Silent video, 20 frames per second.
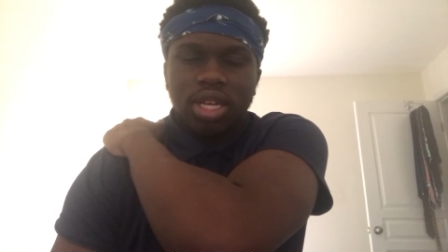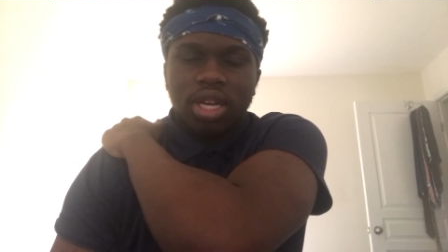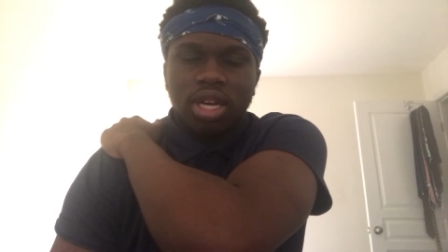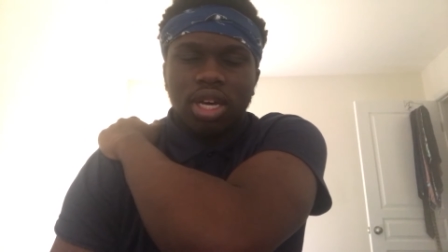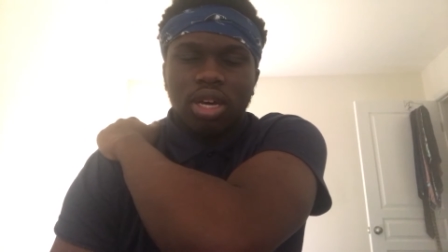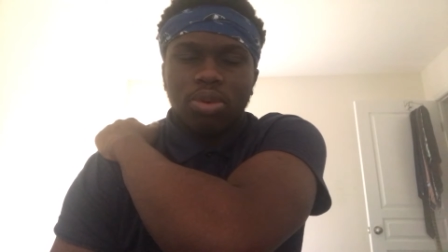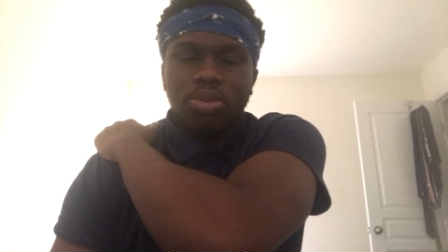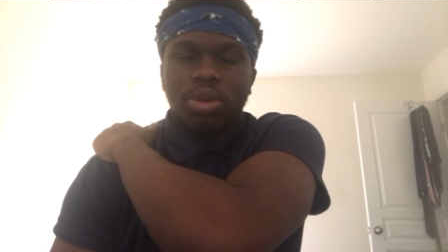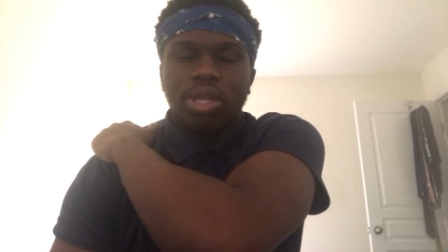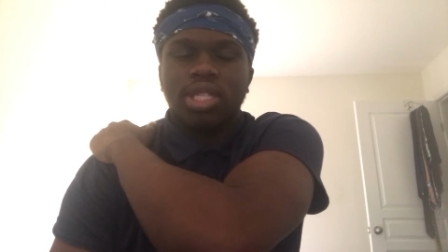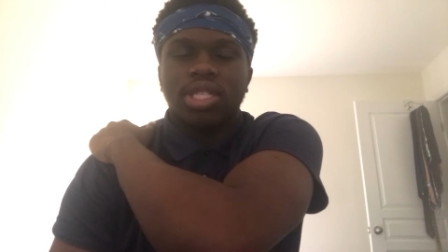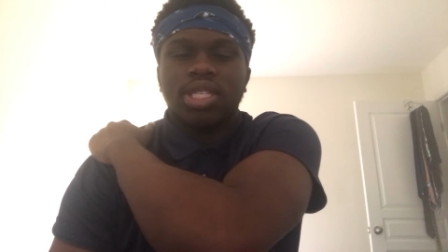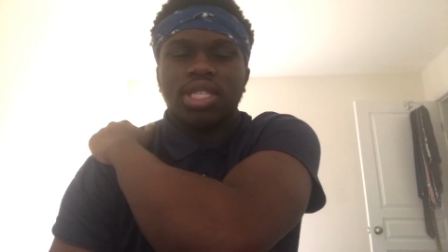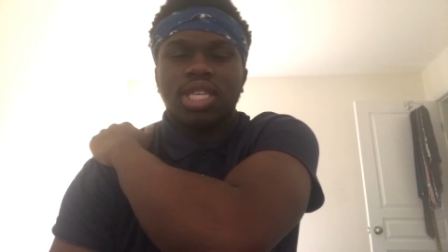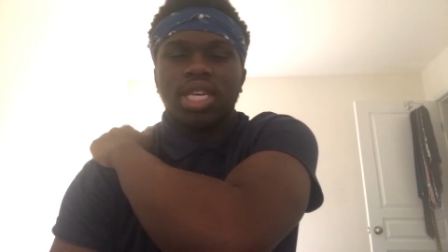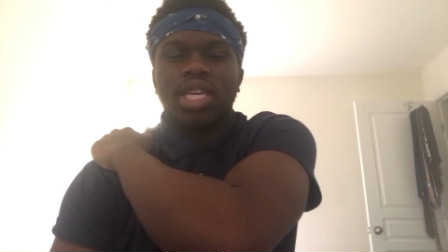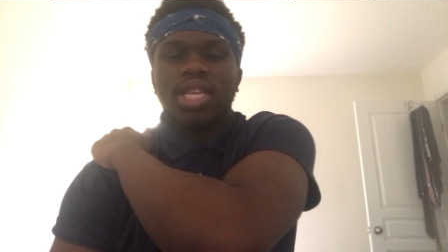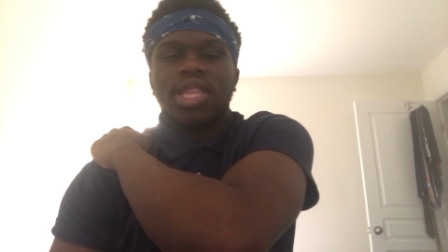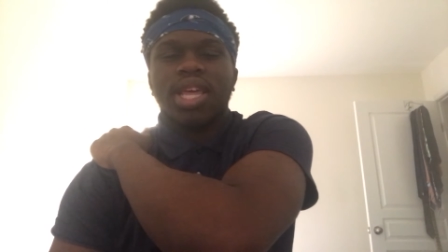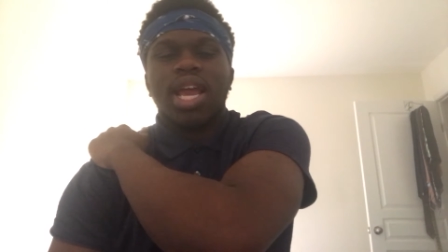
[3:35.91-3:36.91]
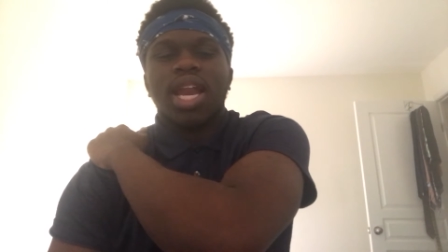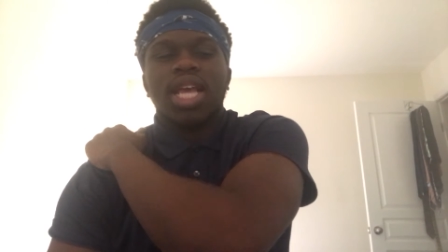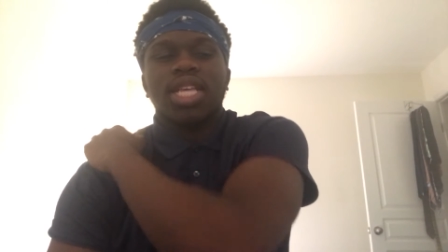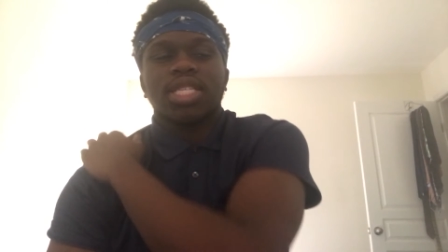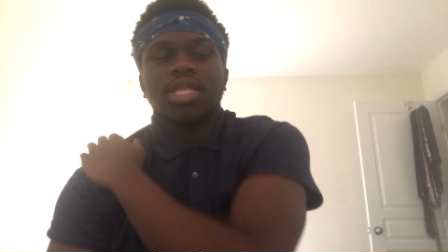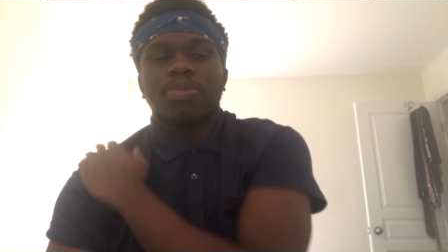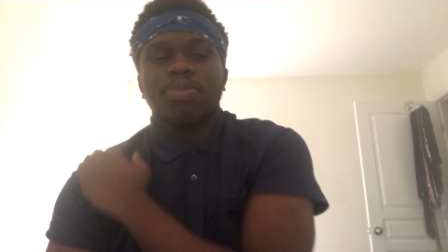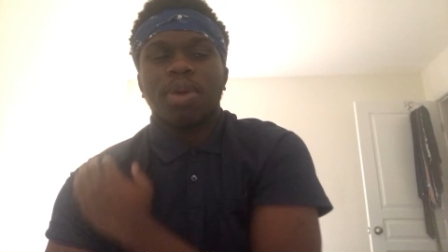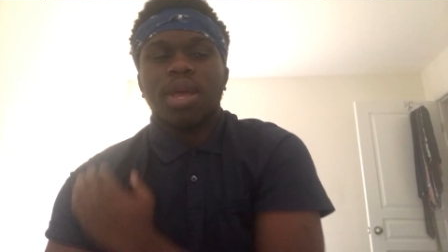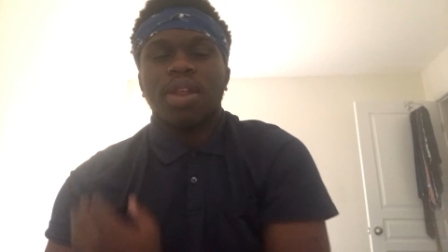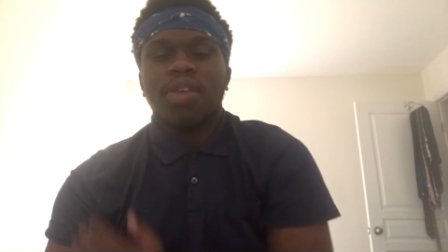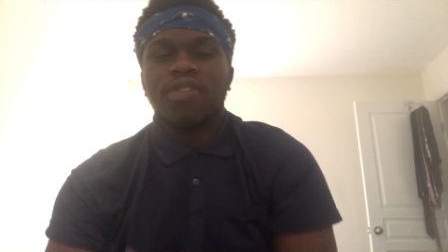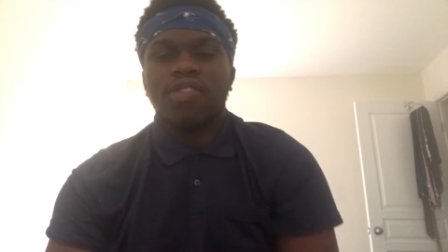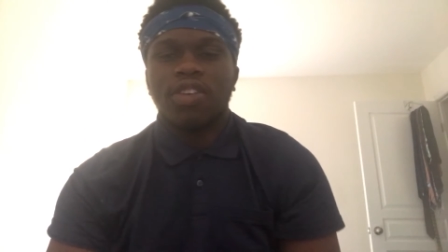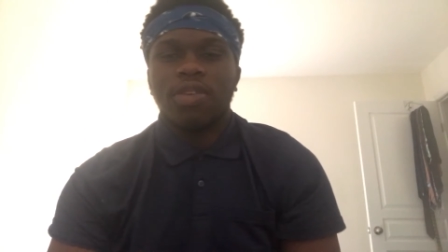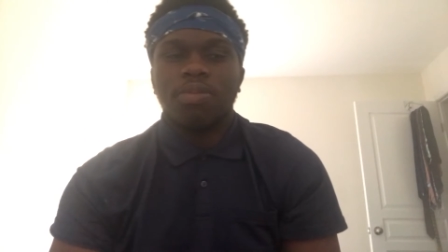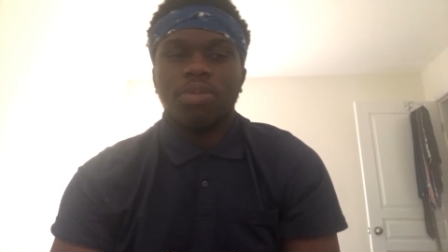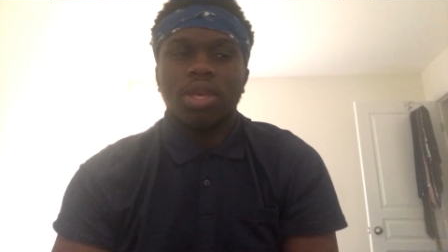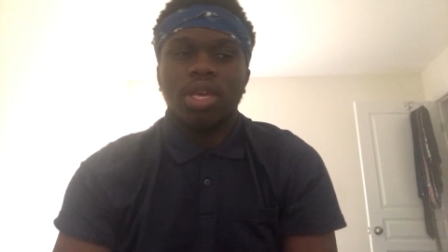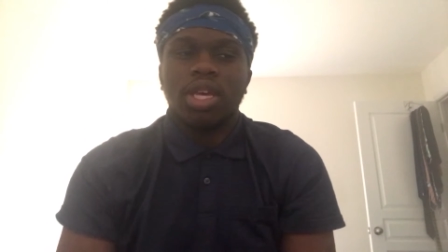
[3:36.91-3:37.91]
would see that as a
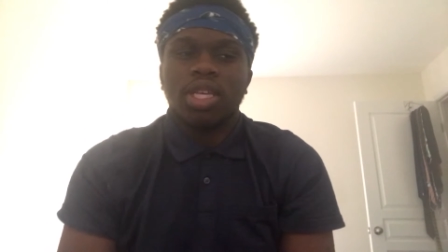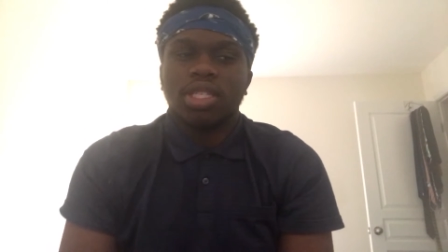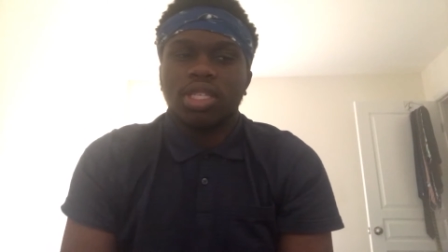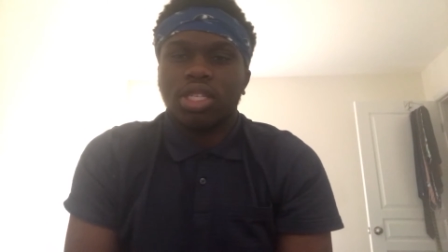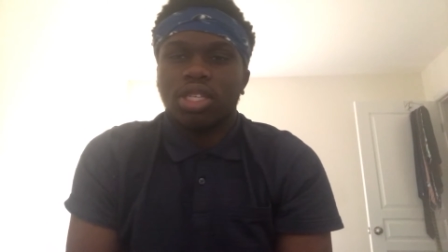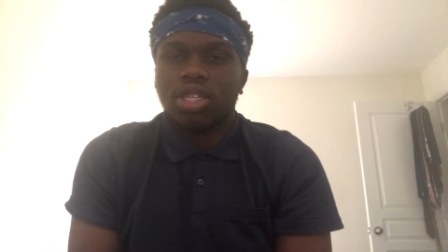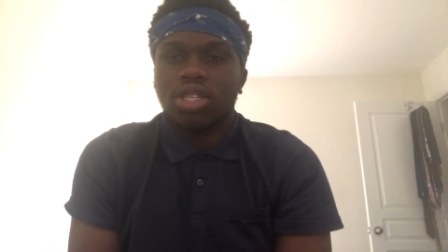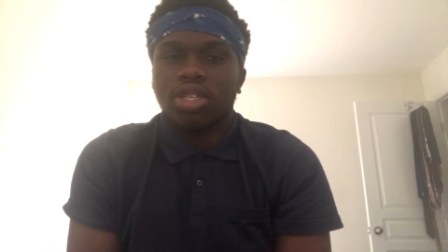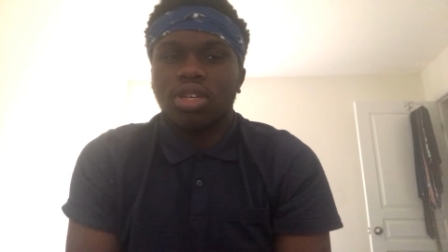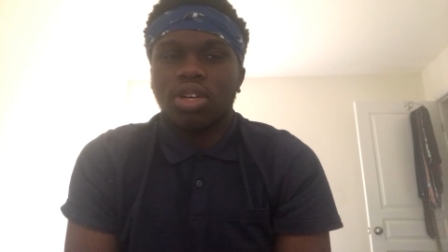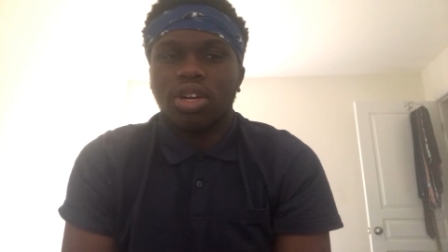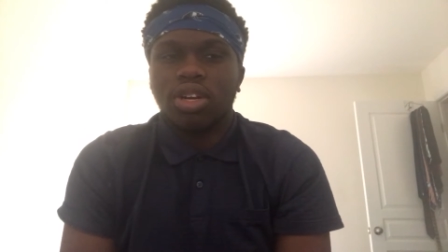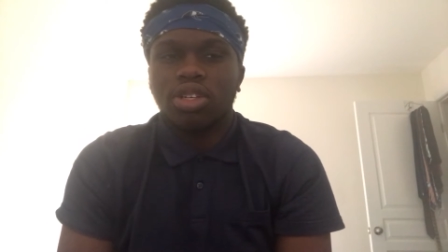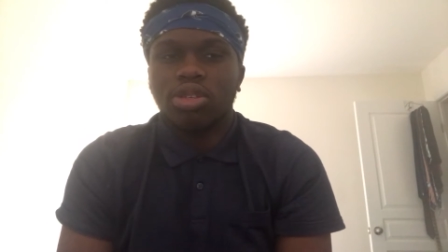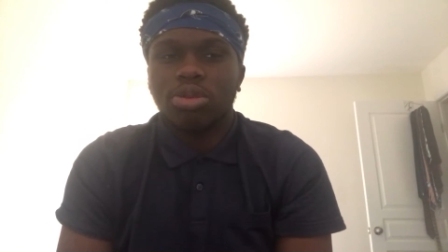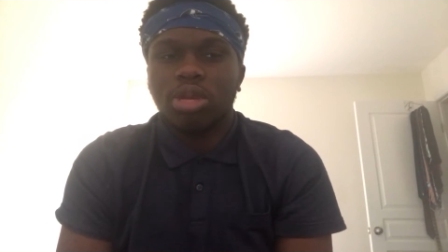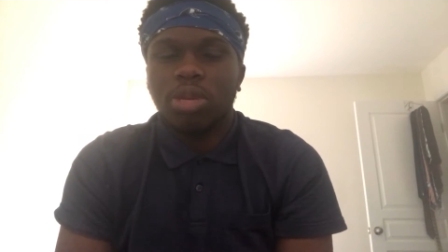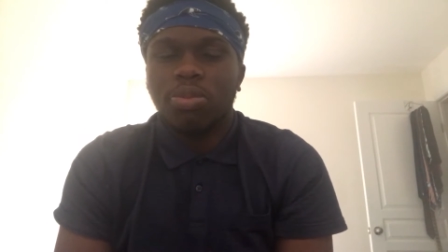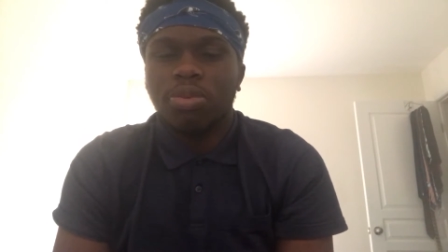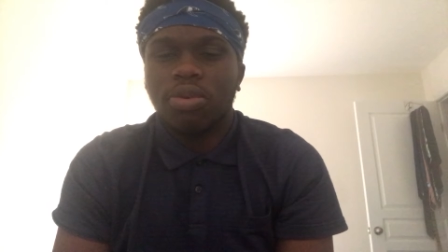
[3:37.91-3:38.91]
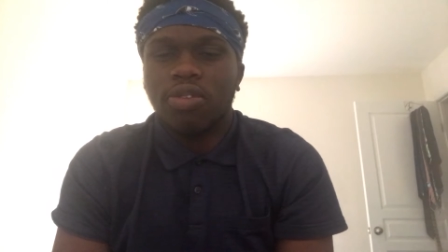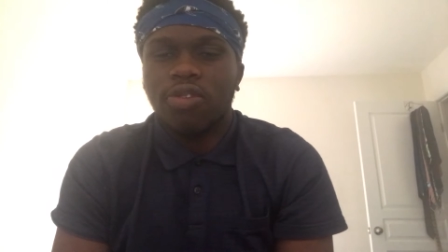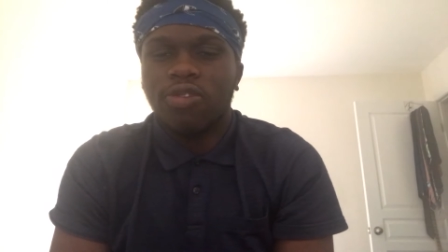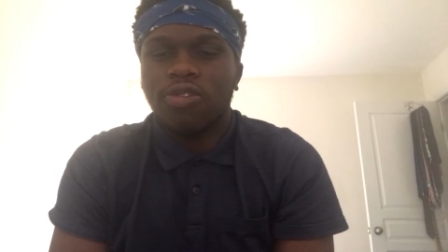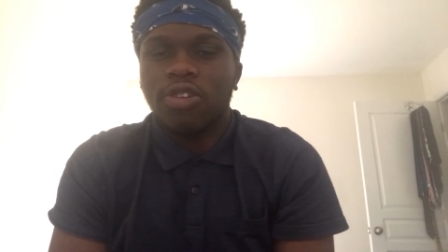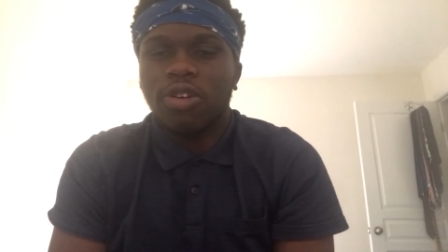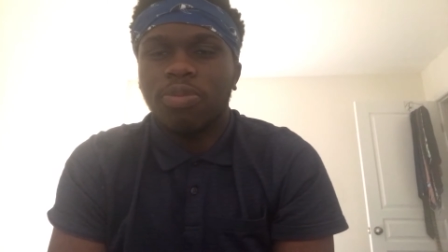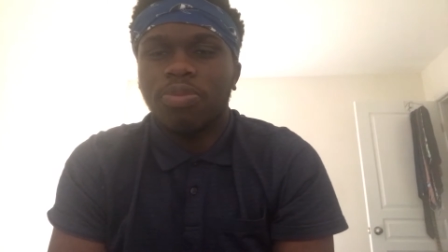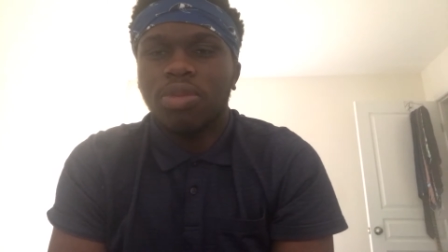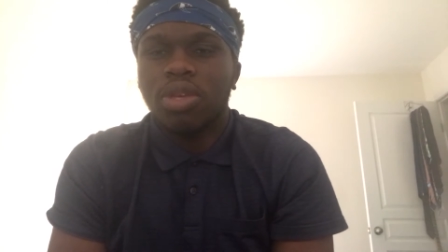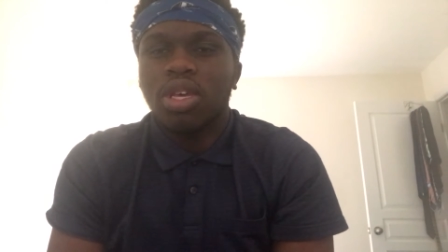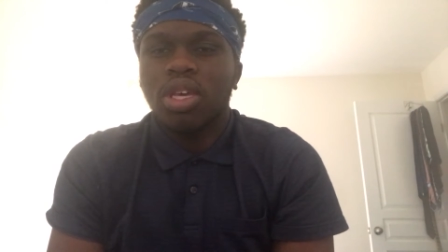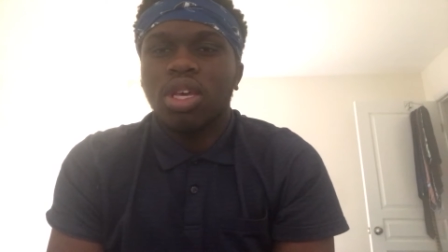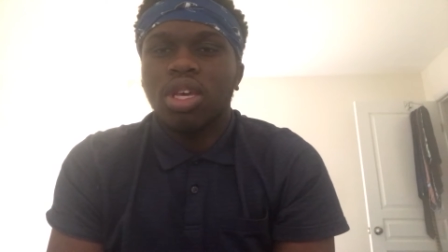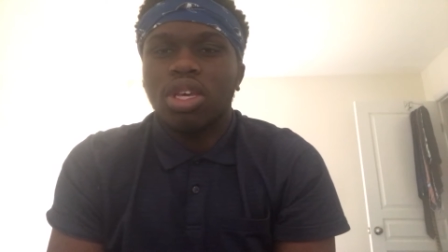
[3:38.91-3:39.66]
benefit because it deters people from